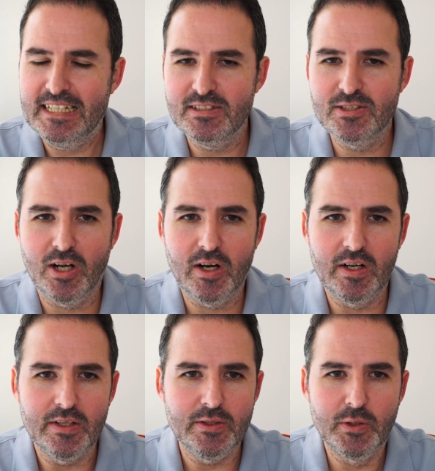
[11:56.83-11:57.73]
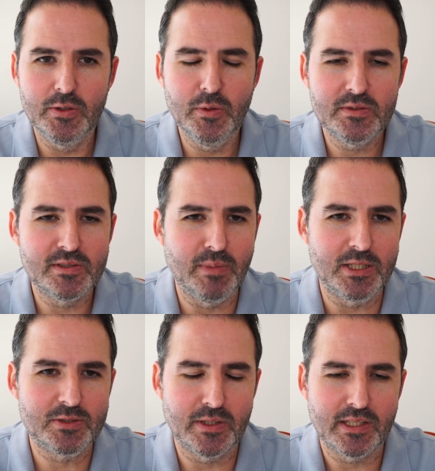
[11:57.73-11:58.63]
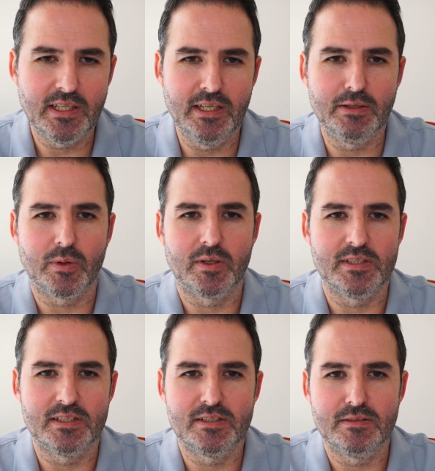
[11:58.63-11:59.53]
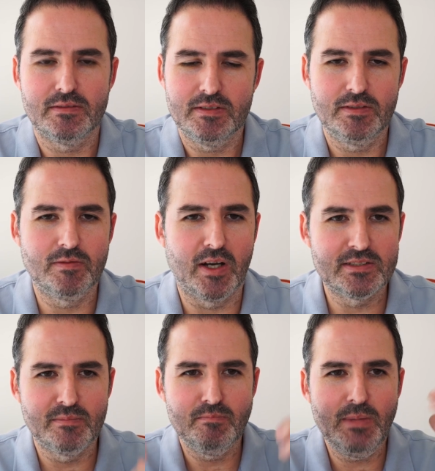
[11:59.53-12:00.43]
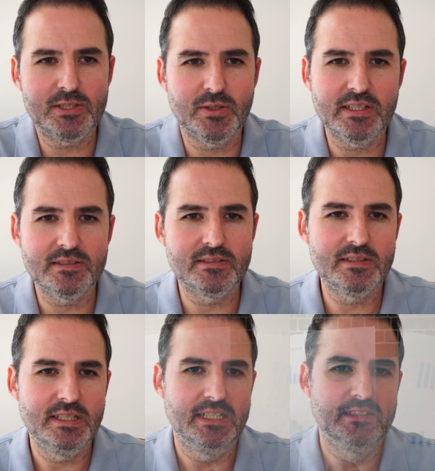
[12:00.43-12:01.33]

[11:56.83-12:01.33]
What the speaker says: are you're doing some measuring in your organization. You've got some metrics, some